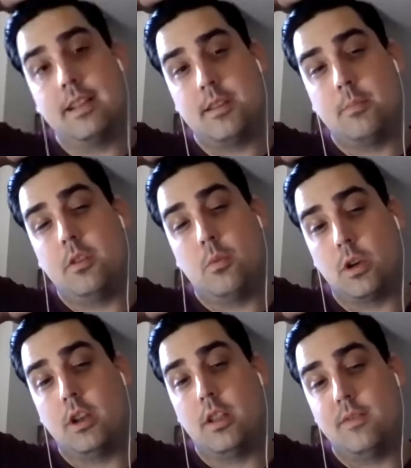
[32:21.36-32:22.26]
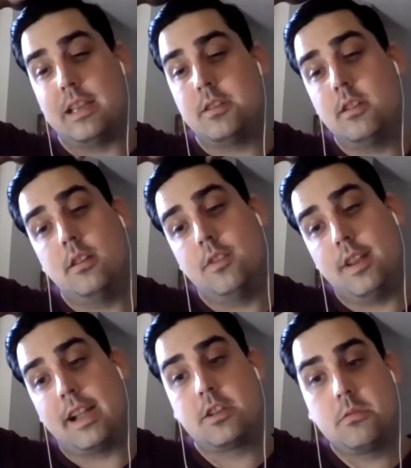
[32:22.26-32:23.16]
something that we're going to invest in the
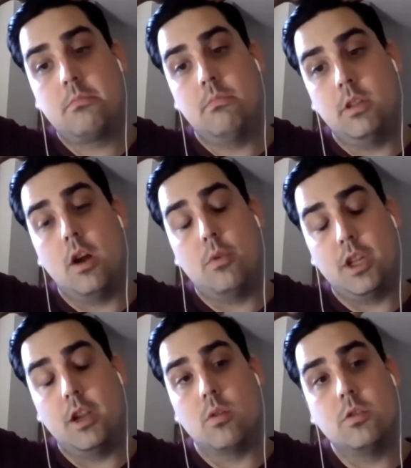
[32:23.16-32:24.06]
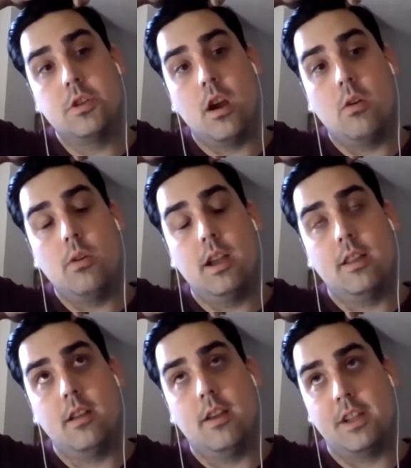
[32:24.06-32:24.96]
next year or so,
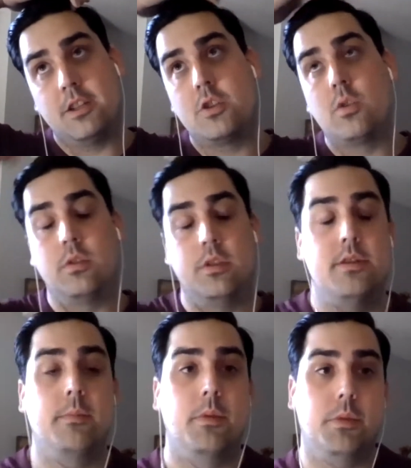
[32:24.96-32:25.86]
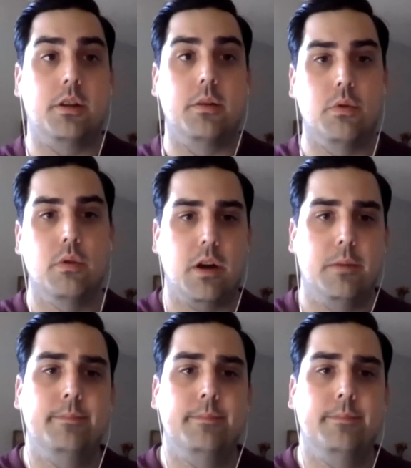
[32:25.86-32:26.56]
and that's certainly something we could improve on.